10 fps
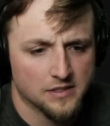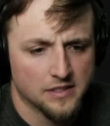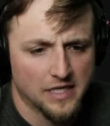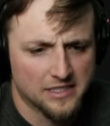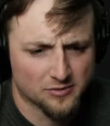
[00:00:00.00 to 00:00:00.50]

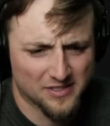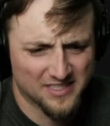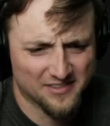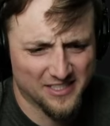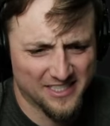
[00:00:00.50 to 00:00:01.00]
I just want to
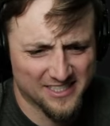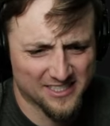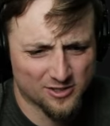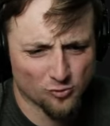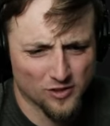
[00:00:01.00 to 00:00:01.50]
see if I can get
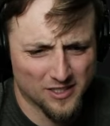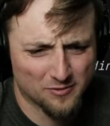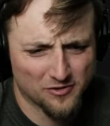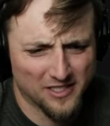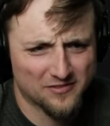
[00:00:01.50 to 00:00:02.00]
this to work
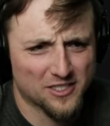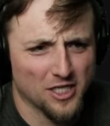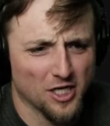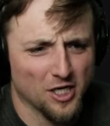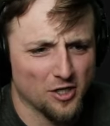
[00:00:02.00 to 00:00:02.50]
before I have to
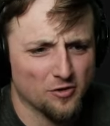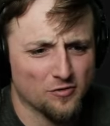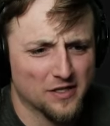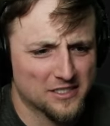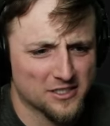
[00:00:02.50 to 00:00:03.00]
go.
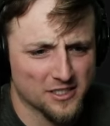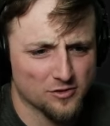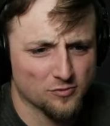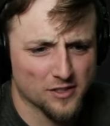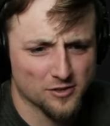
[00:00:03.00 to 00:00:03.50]
I just got to
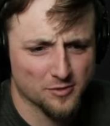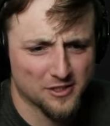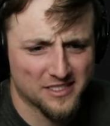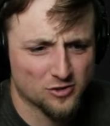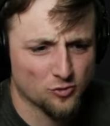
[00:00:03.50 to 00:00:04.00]
do 1 or 2 more
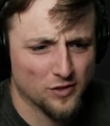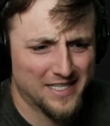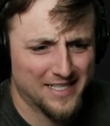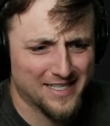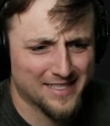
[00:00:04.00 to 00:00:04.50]
things
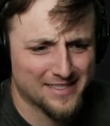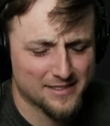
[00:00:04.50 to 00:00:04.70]
quick.